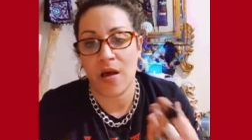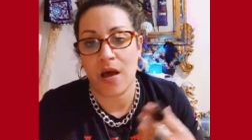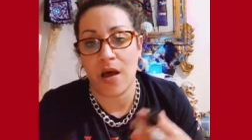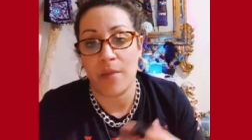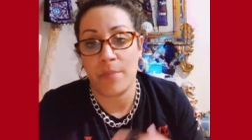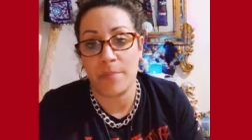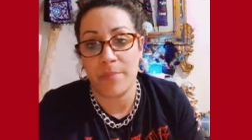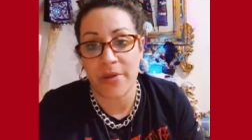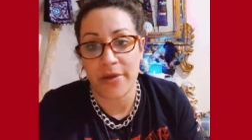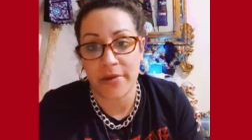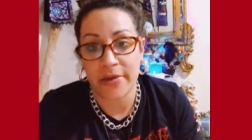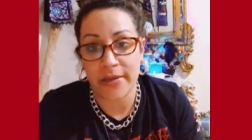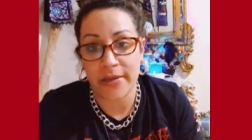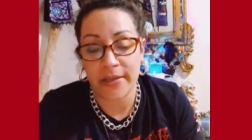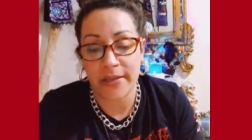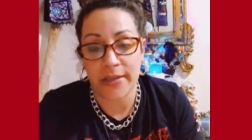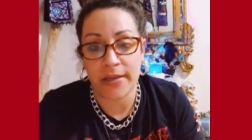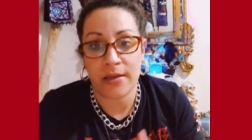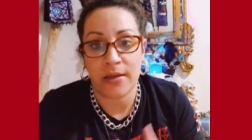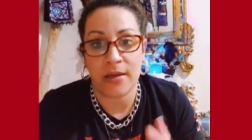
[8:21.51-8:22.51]
I buried
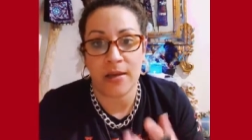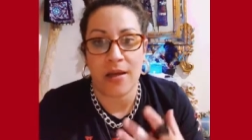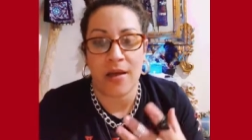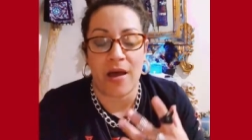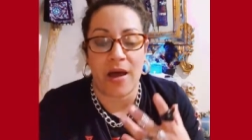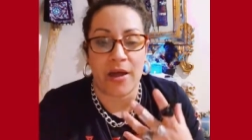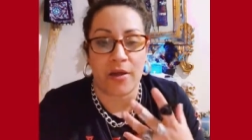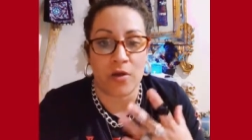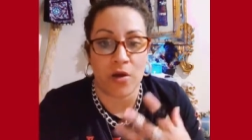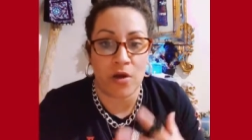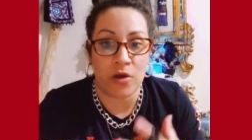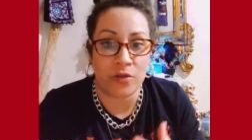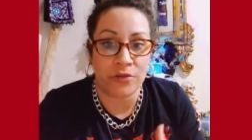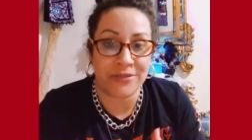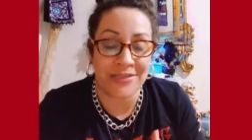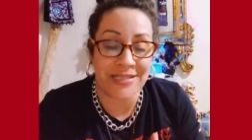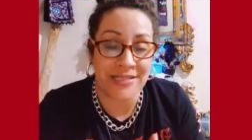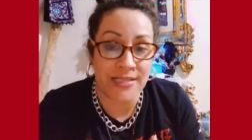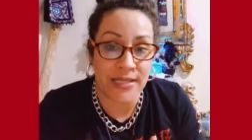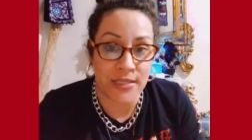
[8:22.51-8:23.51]
it. I called the
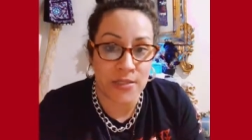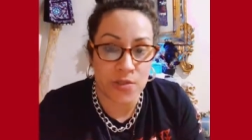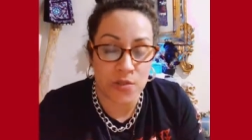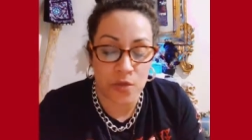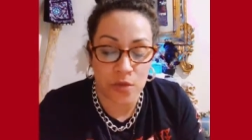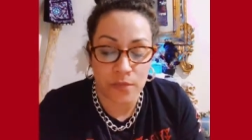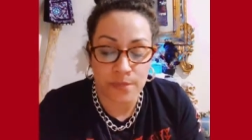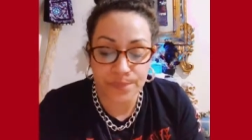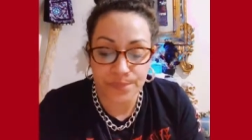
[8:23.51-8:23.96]
zazel.